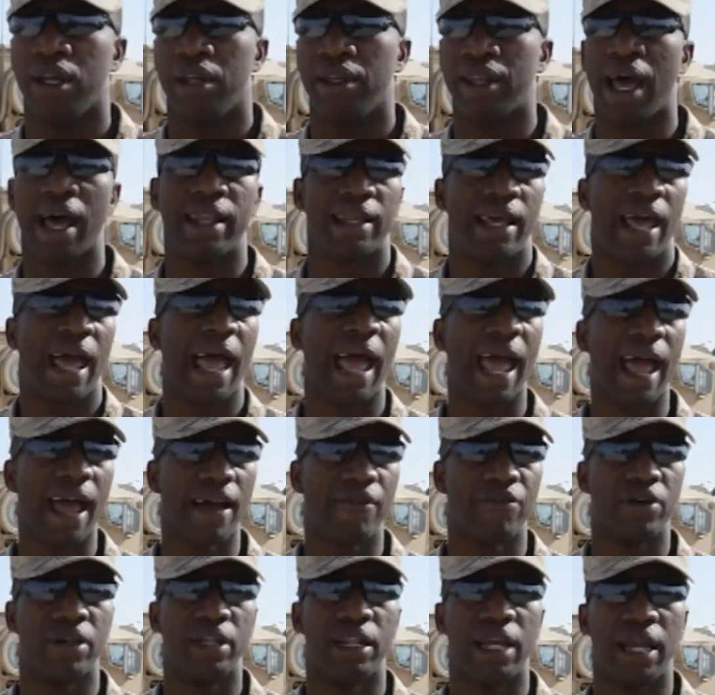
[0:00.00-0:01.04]
Not
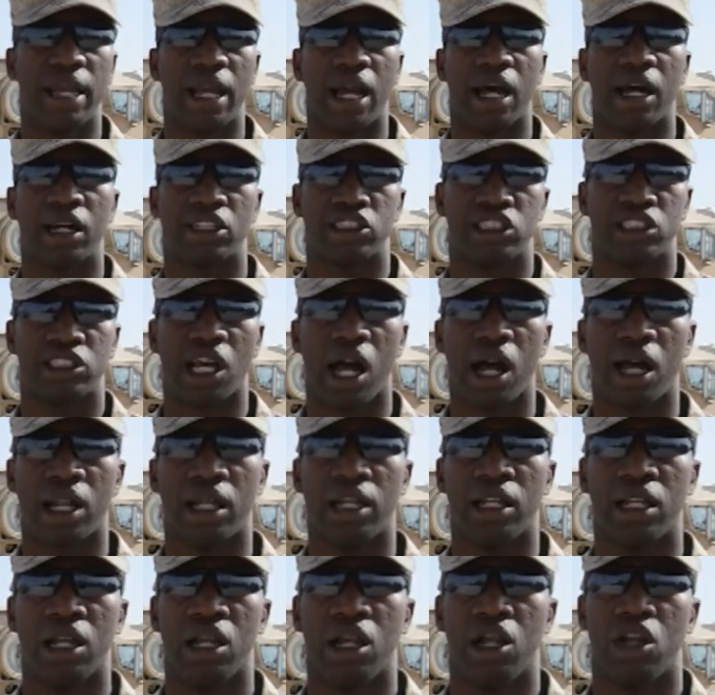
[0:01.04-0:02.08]
having a
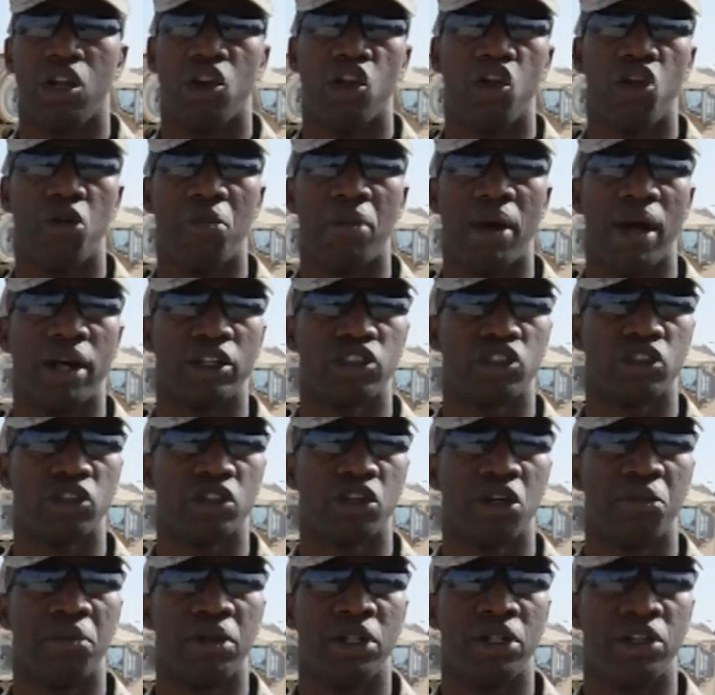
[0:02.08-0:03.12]
solid Loadmaster
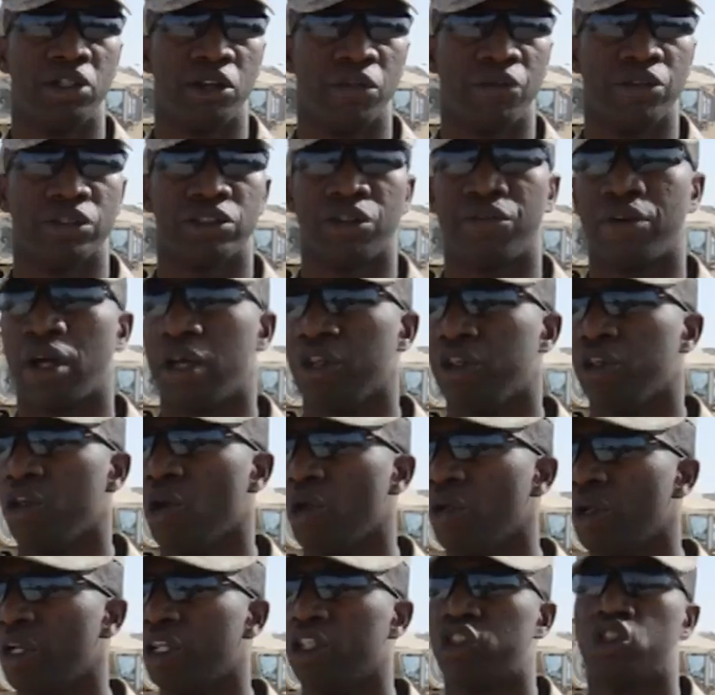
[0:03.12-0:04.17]
could be the difference of that
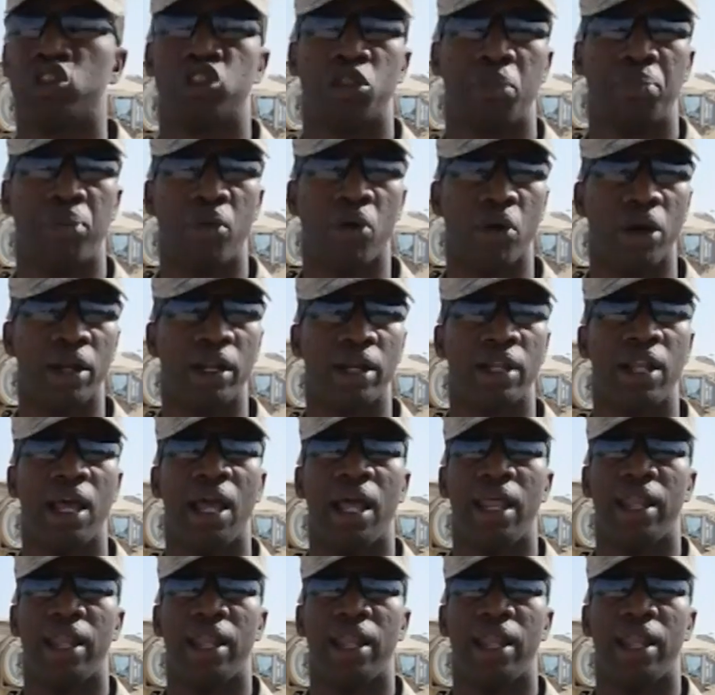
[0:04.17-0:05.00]
unit that you're supporting,